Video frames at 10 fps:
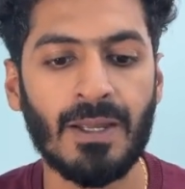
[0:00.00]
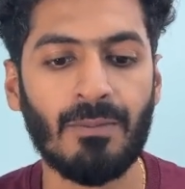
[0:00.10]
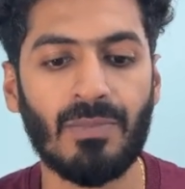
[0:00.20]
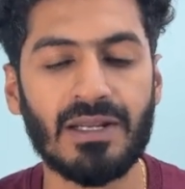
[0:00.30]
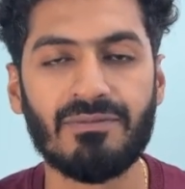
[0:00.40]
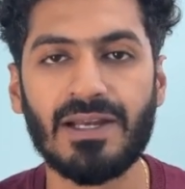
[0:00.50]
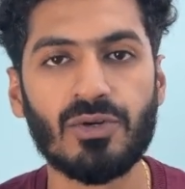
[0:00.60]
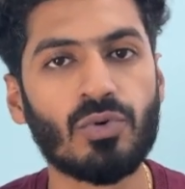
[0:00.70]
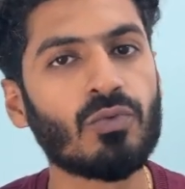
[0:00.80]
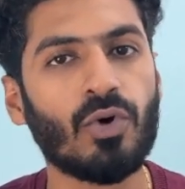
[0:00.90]
But if I
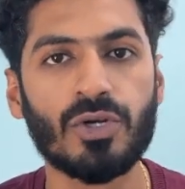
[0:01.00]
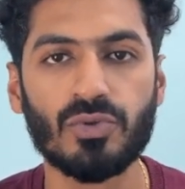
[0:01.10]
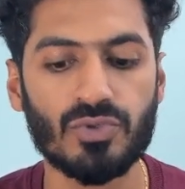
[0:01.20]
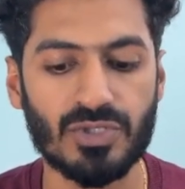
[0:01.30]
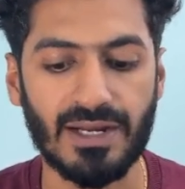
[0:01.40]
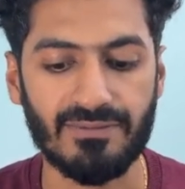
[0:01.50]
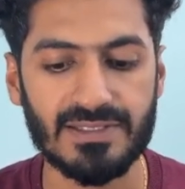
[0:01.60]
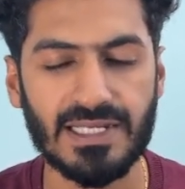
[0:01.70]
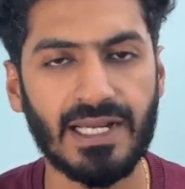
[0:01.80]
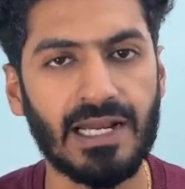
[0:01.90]
don't want those graphics,
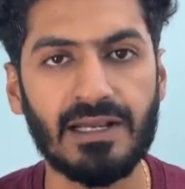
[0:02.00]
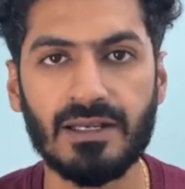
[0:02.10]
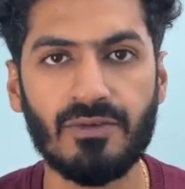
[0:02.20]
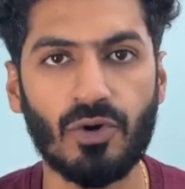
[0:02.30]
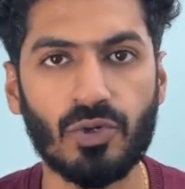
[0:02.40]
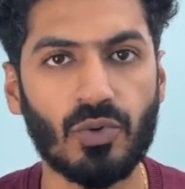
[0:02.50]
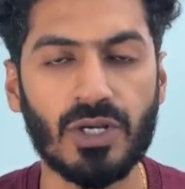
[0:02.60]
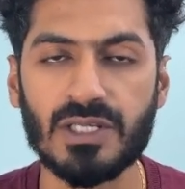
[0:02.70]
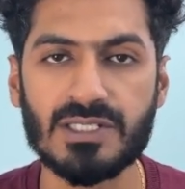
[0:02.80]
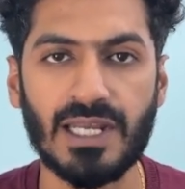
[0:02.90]
I directly want to
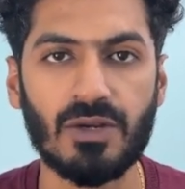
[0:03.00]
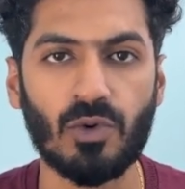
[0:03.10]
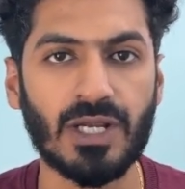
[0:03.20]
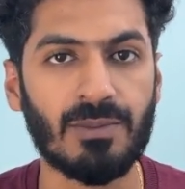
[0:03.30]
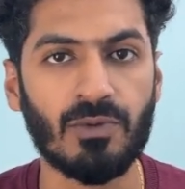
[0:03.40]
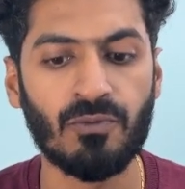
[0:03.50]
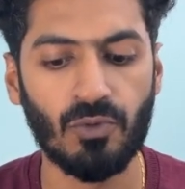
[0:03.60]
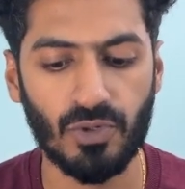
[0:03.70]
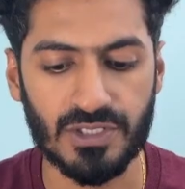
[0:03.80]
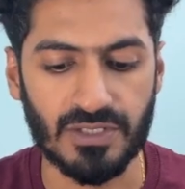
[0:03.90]
understand what type of
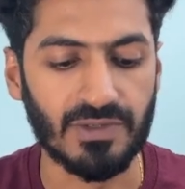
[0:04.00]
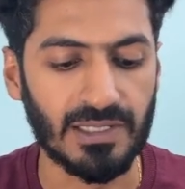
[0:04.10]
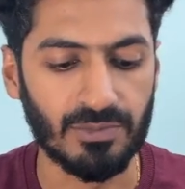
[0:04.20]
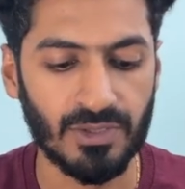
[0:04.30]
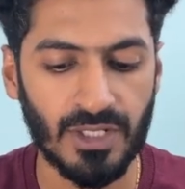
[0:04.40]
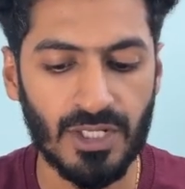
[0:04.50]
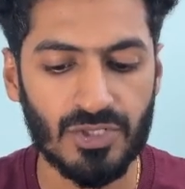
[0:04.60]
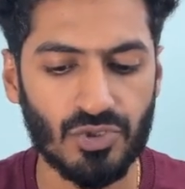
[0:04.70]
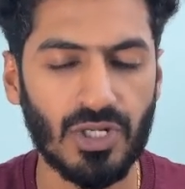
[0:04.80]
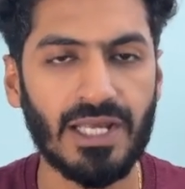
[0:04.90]
folders are available.
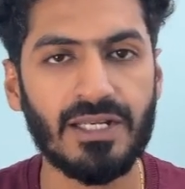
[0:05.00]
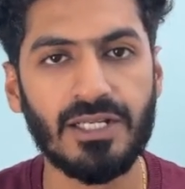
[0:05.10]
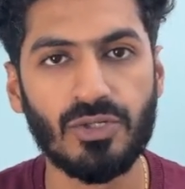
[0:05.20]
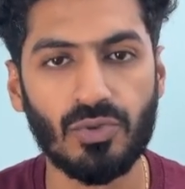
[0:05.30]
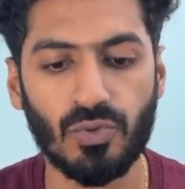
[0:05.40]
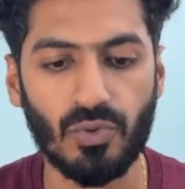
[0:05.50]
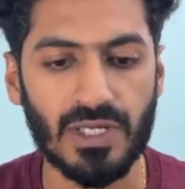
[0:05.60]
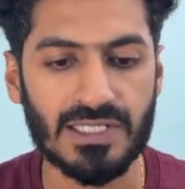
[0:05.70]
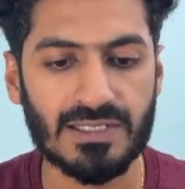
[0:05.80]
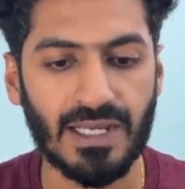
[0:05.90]
So all I need to do
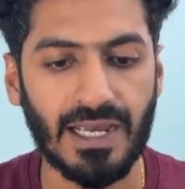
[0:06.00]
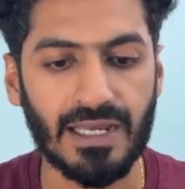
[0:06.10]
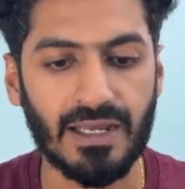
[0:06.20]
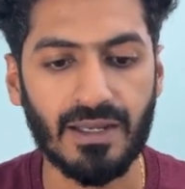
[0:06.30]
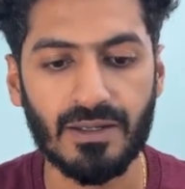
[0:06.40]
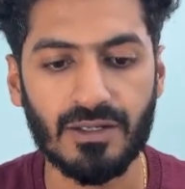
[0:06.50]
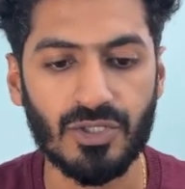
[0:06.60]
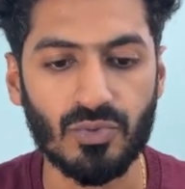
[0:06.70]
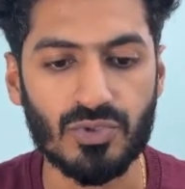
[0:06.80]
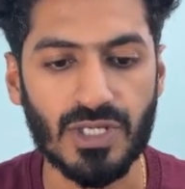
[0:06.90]
is I
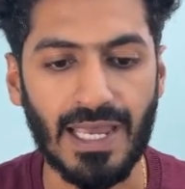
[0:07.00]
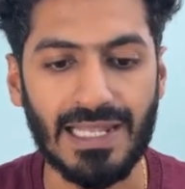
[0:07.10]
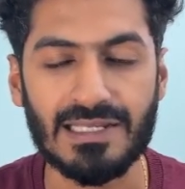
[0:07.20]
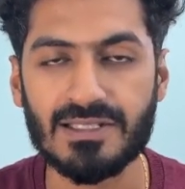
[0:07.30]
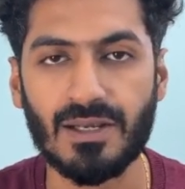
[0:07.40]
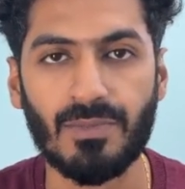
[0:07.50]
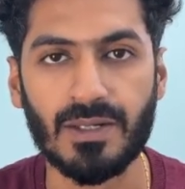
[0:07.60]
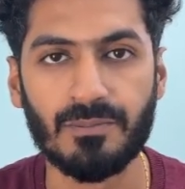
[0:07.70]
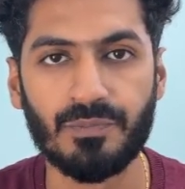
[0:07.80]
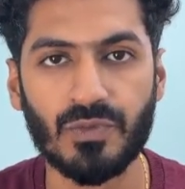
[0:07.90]
use a ls command,
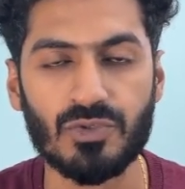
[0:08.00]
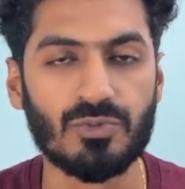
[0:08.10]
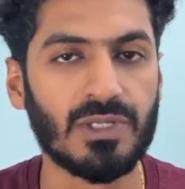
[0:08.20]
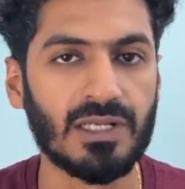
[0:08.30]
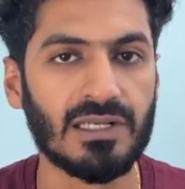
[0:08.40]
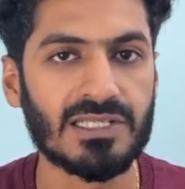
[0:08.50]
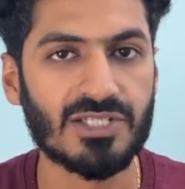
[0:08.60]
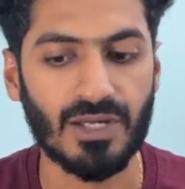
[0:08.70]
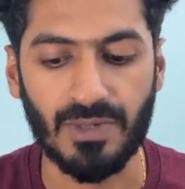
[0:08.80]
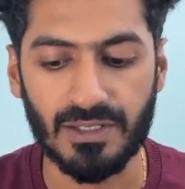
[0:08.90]
which will be a list
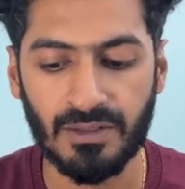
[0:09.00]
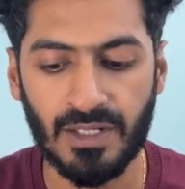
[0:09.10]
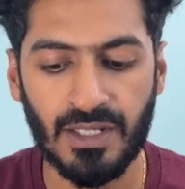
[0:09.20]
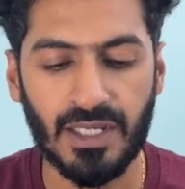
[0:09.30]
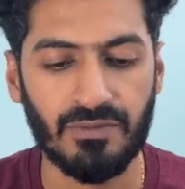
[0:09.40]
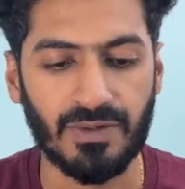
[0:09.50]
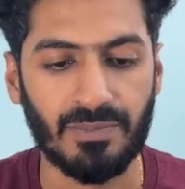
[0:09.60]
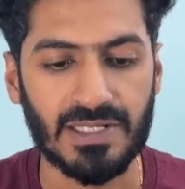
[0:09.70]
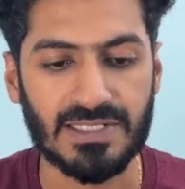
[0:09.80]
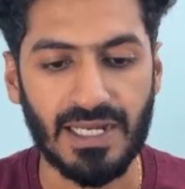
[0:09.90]
command. If I
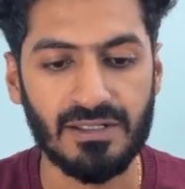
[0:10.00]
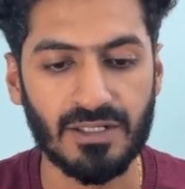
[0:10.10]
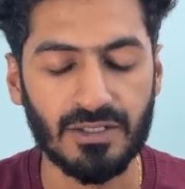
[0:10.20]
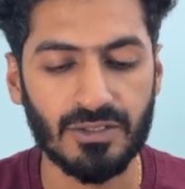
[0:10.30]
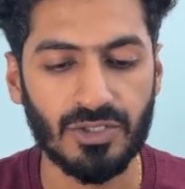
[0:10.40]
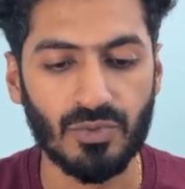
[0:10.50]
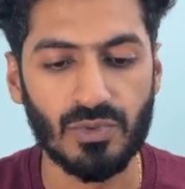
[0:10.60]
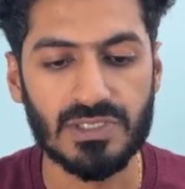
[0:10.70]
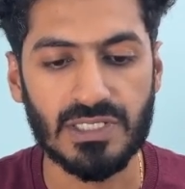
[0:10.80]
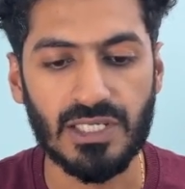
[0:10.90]
press enter, you will
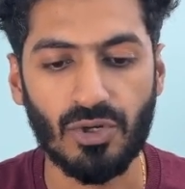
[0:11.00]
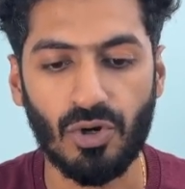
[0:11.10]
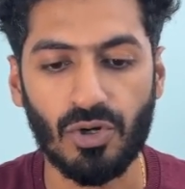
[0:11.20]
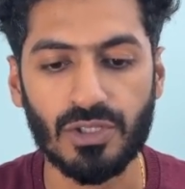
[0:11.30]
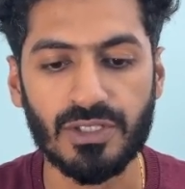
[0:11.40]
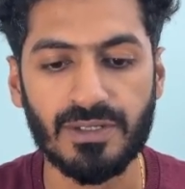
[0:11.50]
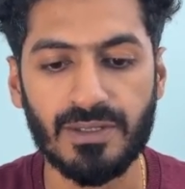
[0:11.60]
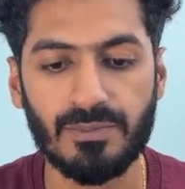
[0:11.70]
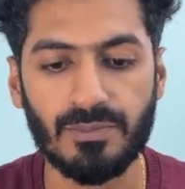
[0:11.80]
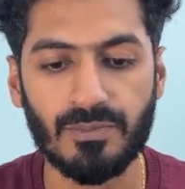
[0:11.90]
see all the
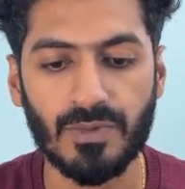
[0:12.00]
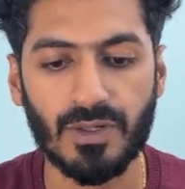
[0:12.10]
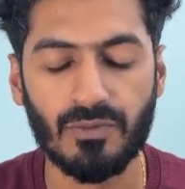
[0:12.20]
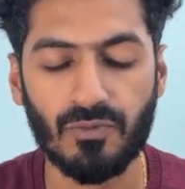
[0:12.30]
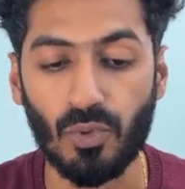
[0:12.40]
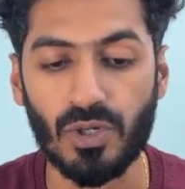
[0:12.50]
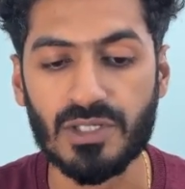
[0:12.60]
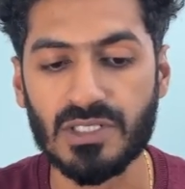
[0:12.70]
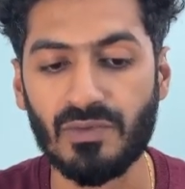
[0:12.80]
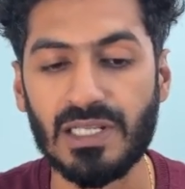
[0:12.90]
folders
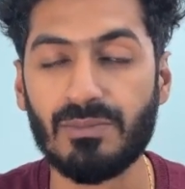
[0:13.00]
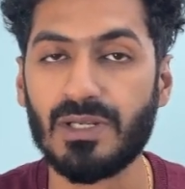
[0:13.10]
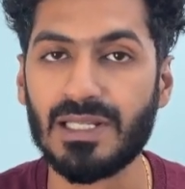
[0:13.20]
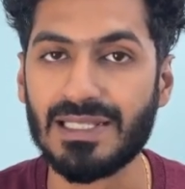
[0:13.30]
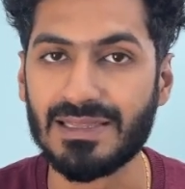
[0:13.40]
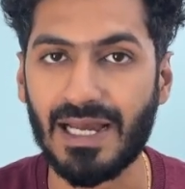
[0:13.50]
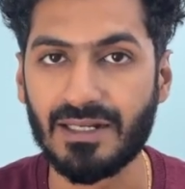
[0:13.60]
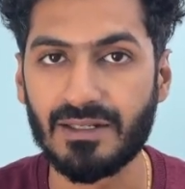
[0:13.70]
available in that